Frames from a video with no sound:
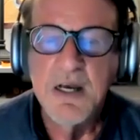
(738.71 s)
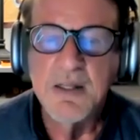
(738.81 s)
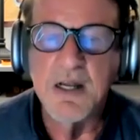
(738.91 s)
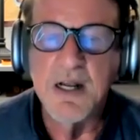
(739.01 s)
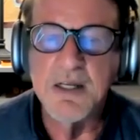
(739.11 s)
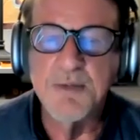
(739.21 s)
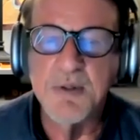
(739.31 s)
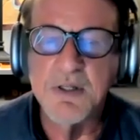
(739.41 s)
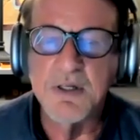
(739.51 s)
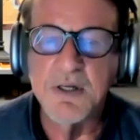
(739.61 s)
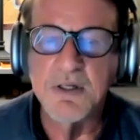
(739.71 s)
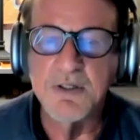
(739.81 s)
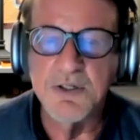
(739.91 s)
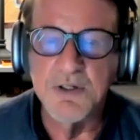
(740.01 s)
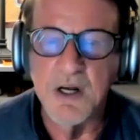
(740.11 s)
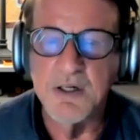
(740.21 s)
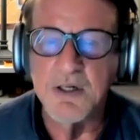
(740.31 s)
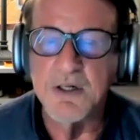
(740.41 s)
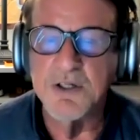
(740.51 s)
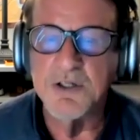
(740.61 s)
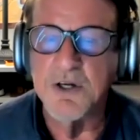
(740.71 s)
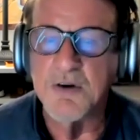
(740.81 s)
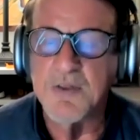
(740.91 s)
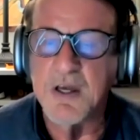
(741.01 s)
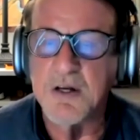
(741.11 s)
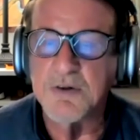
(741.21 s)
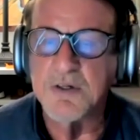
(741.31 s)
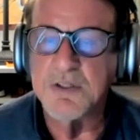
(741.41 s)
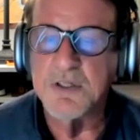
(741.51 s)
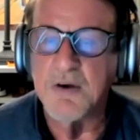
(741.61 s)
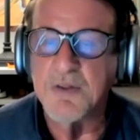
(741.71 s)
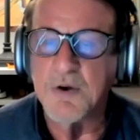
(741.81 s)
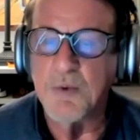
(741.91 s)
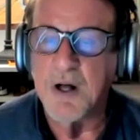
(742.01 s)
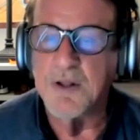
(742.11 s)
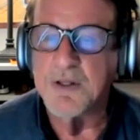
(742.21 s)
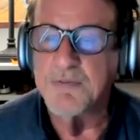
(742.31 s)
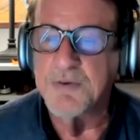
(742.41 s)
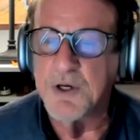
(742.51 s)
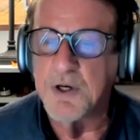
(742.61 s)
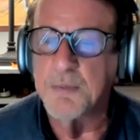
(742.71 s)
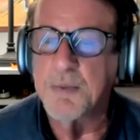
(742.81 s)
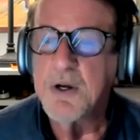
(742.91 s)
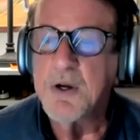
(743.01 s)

that has been constructed to serve the interests of the wealth of Europe,